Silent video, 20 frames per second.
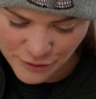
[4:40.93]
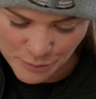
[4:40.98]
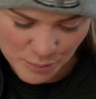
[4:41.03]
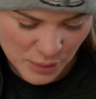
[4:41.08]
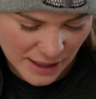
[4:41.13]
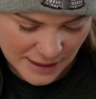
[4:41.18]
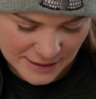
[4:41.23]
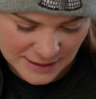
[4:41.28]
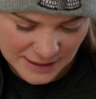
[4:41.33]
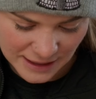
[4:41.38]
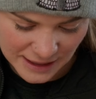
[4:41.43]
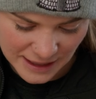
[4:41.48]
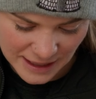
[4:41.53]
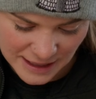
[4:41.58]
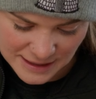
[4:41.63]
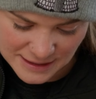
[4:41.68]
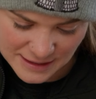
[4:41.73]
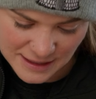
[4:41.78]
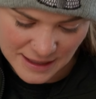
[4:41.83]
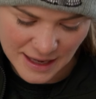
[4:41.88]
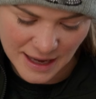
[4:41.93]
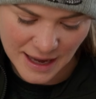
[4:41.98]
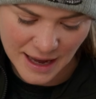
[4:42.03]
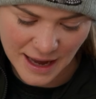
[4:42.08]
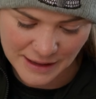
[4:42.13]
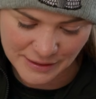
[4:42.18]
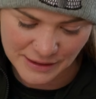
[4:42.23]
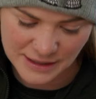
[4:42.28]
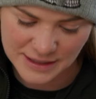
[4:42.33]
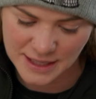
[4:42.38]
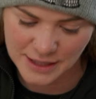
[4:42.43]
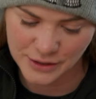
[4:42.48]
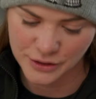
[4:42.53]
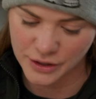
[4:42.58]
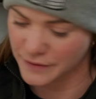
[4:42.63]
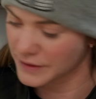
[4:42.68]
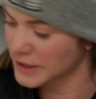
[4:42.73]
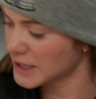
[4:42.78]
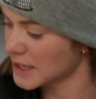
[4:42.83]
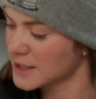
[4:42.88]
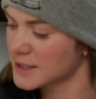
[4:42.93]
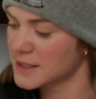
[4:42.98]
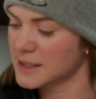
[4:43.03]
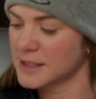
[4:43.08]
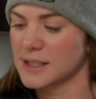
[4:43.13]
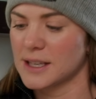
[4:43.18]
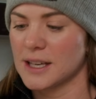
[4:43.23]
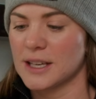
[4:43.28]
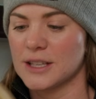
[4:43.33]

the plastic case and the center of the disc.